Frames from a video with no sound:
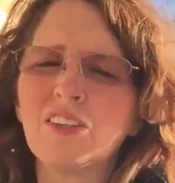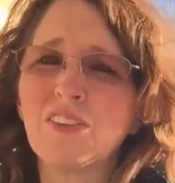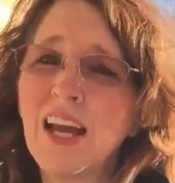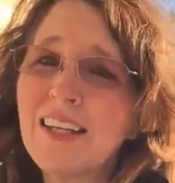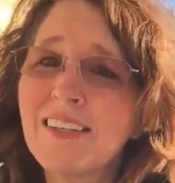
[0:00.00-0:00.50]
So
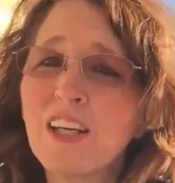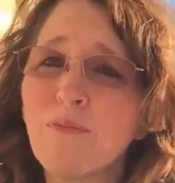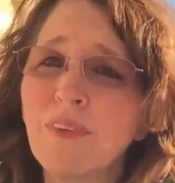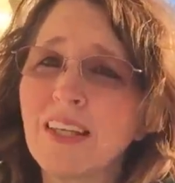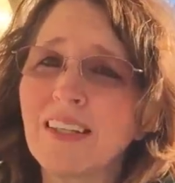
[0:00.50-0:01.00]
that is
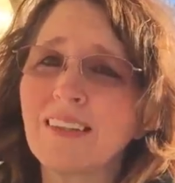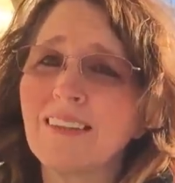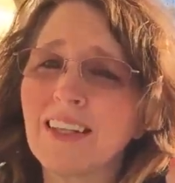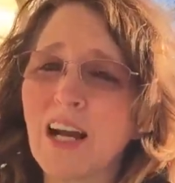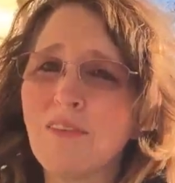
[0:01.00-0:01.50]
something
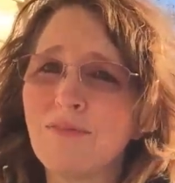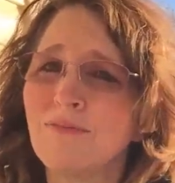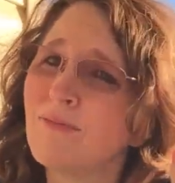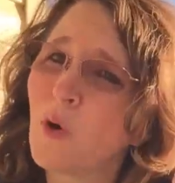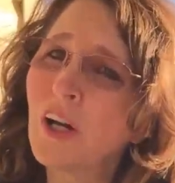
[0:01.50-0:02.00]
that
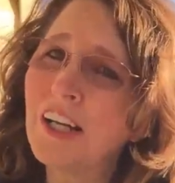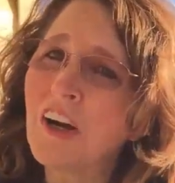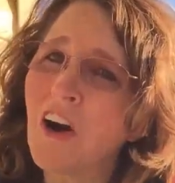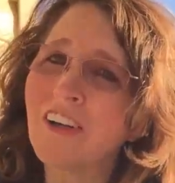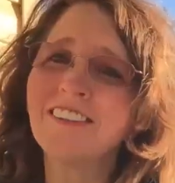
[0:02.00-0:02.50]
I'm working
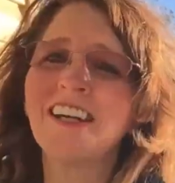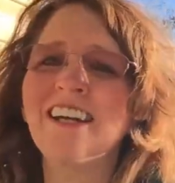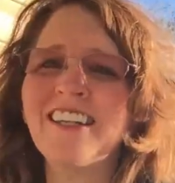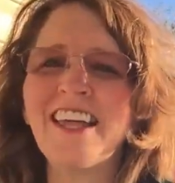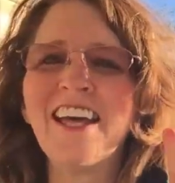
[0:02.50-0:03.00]
on,
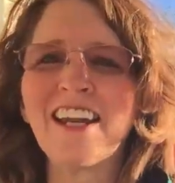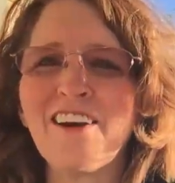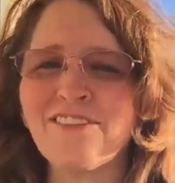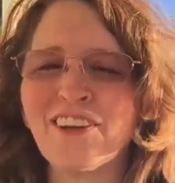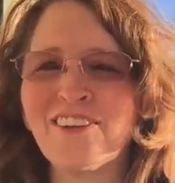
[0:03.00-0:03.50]
that
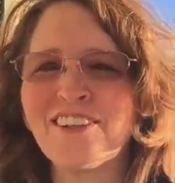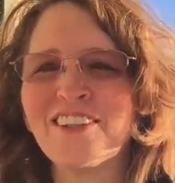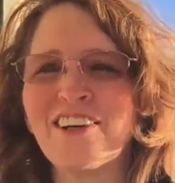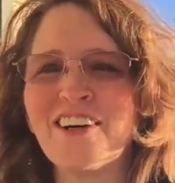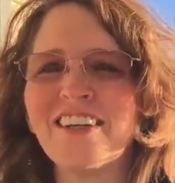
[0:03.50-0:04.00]
I've learned a
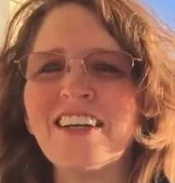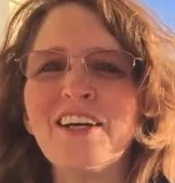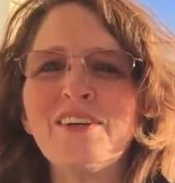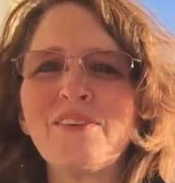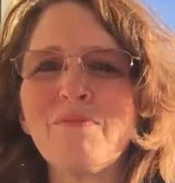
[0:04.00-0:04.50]
lot
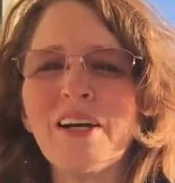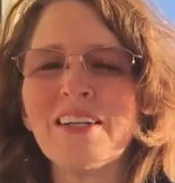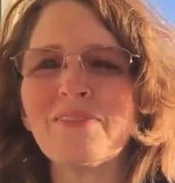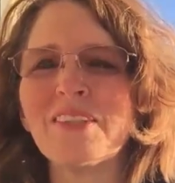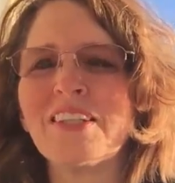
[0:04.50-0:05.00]
from my
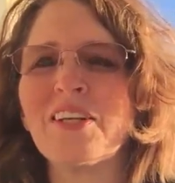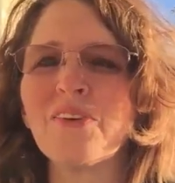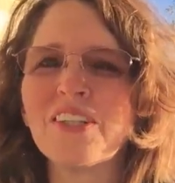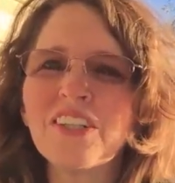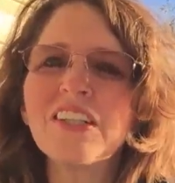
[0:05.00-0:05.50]
husband to
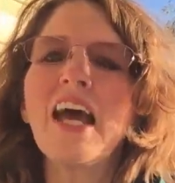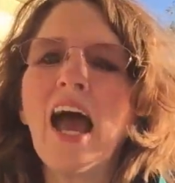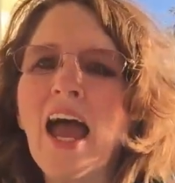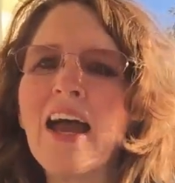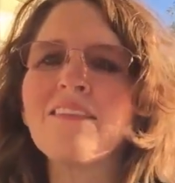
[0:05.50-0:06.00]
do, is just to
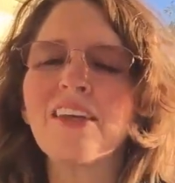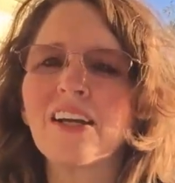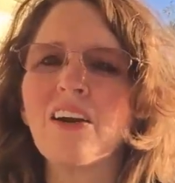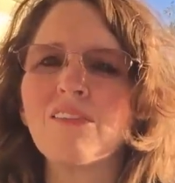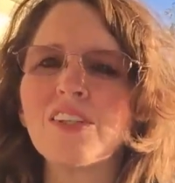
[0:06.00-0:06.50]
have
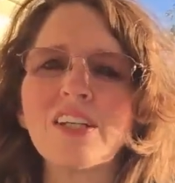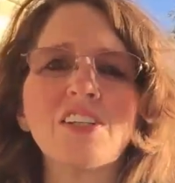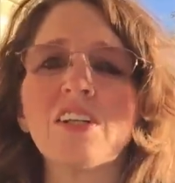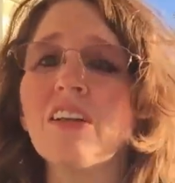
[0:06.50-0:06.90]
that conversation.